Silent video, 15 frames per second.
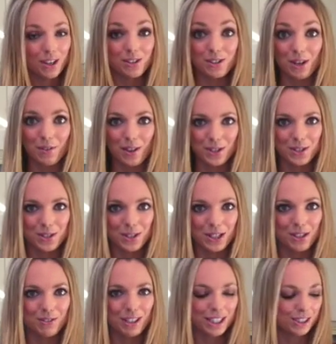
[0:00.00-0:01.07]
So that's the
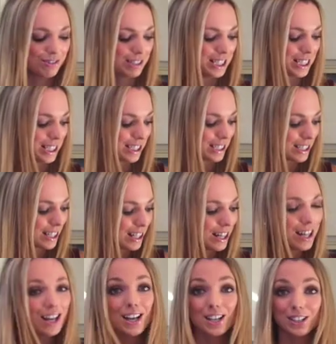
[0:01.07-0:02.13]
secret ingredient.
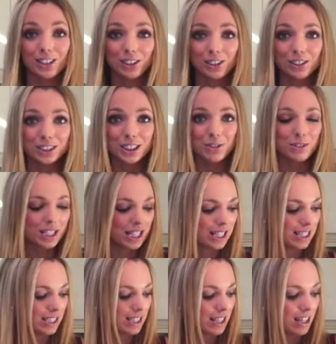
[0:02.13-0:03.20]
You'll also
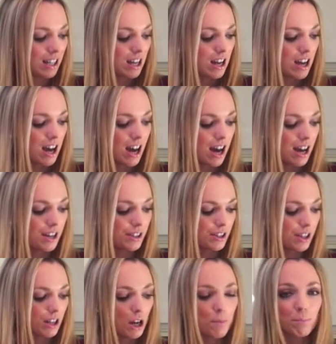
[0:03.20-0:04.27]
need
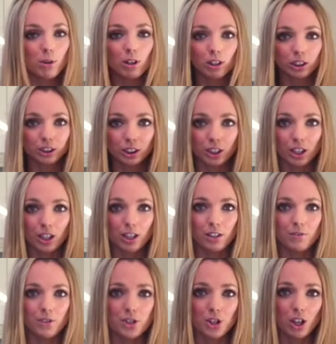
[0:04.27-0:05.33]
either a portion
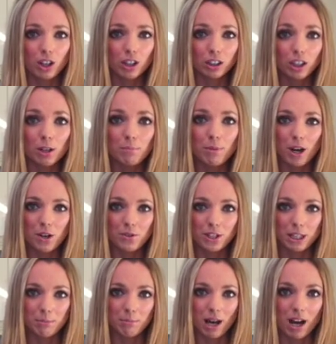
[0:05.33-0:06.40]
of chocolate
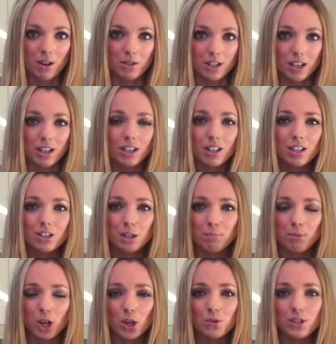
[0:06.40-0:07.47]
protein powder, so
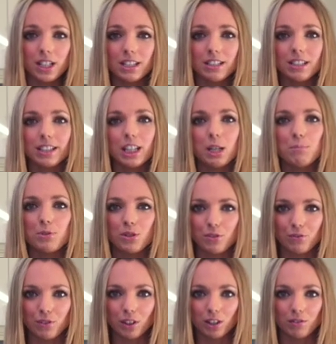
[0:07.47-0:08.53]
protein keeps you
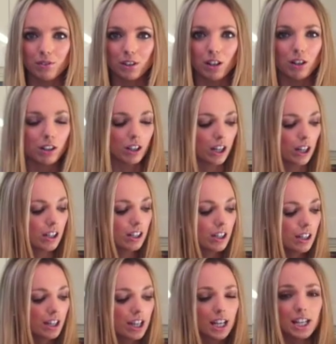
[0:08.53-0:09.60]
fuller for longer.
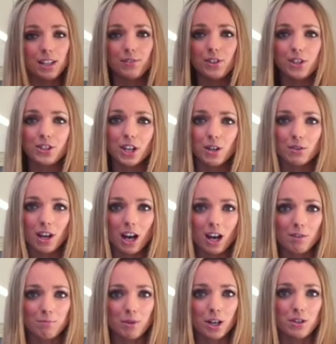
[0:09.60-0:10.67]
And if you don't
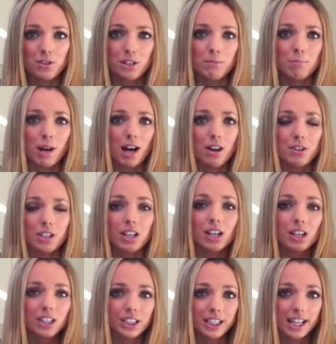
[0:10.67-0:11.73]
have protein powder,
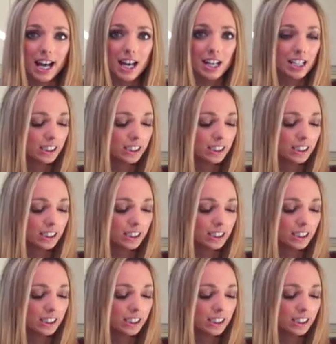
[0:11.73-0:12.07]
you can